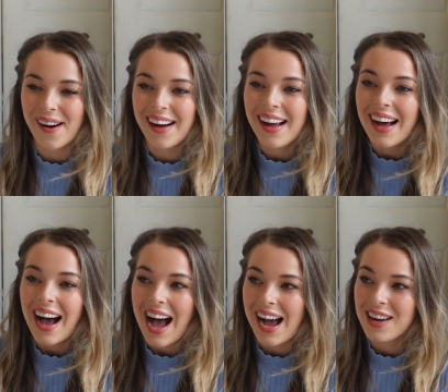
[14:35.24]
But
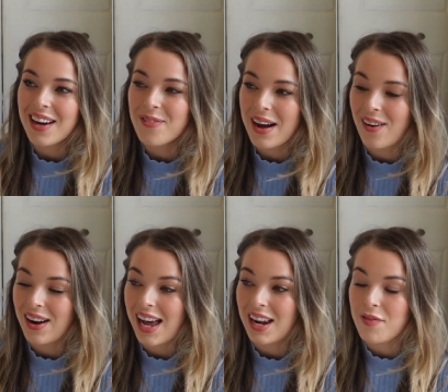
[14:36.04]
I went on
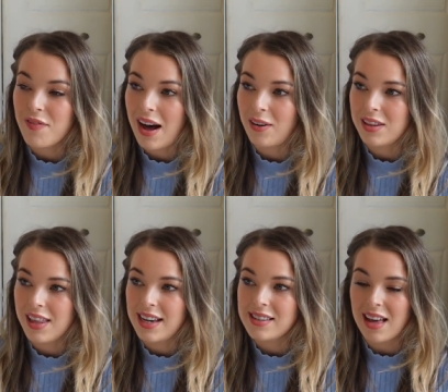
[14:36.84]
it and I found
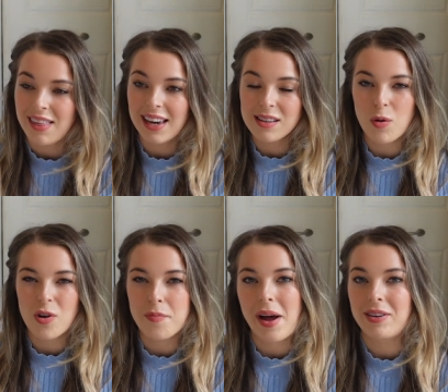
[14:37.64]
this, I think it's more
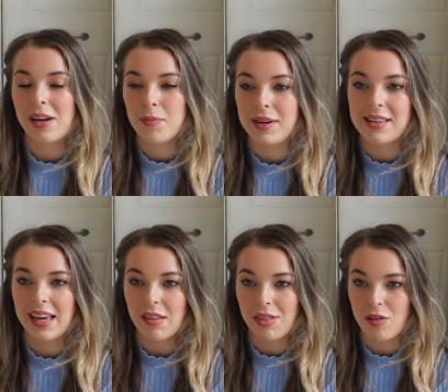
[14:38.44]
American, but it's
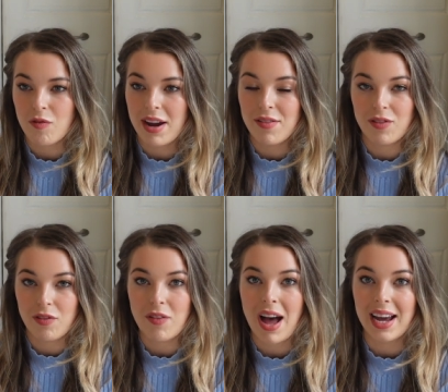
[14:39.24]
like thrift
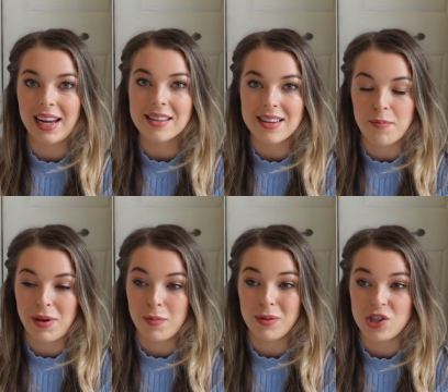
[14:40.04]
finds and
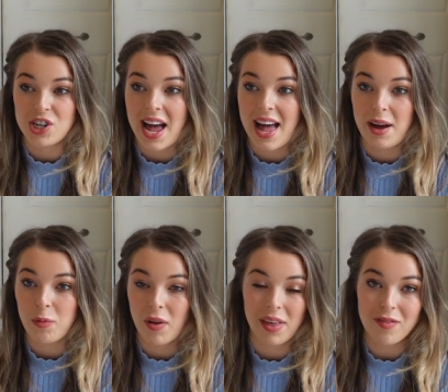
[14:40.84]
people share
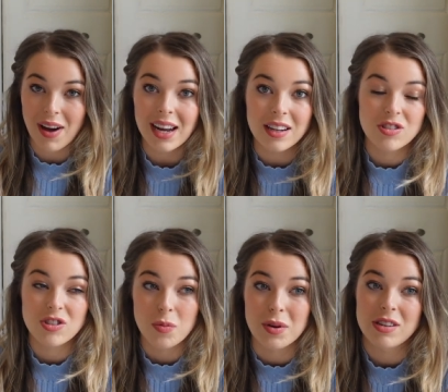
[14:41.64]
what they find and
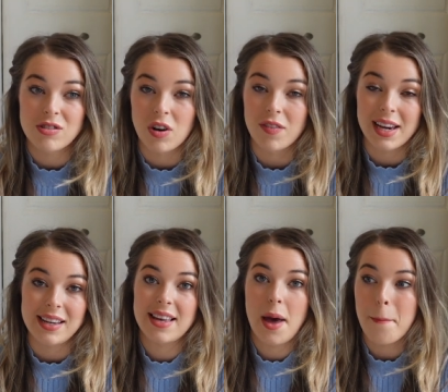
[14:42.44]
some of the stuff
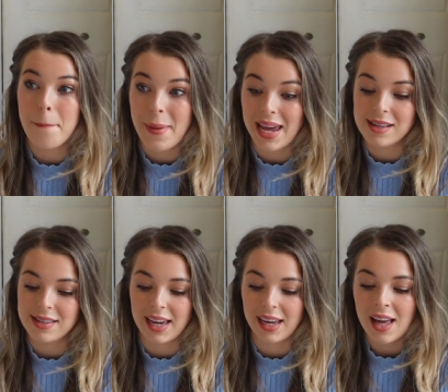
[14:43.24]
is
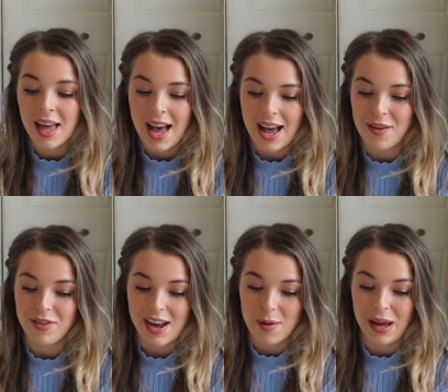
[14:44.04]
amazing. And every
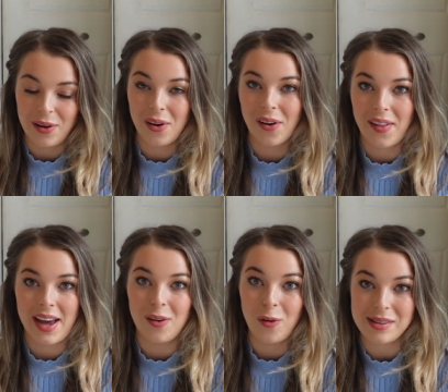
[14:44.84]
time I look on there,
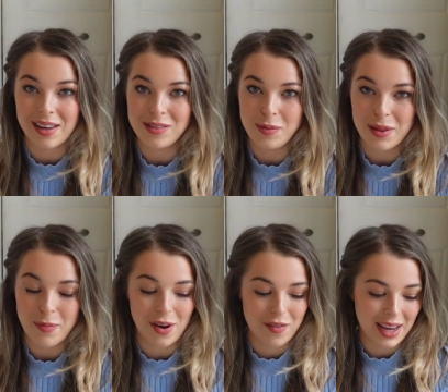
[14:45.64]
it always gives me the
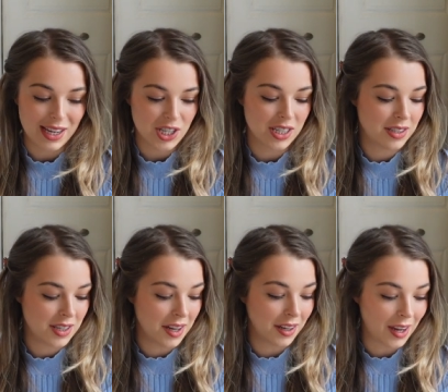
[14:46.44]
motivation
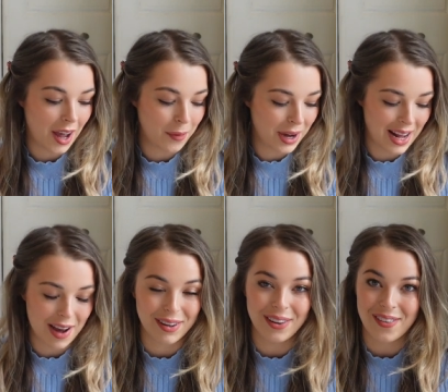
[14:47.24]
to go and
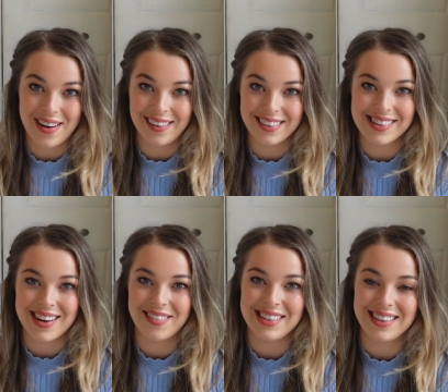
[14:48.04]
have a look around the
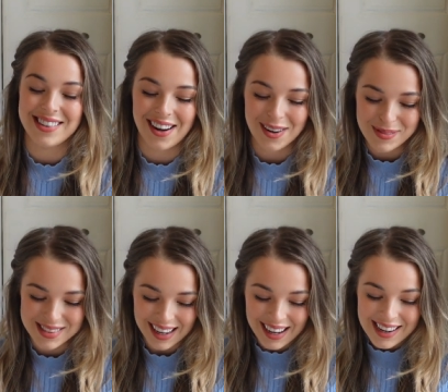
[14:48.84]
charity shops.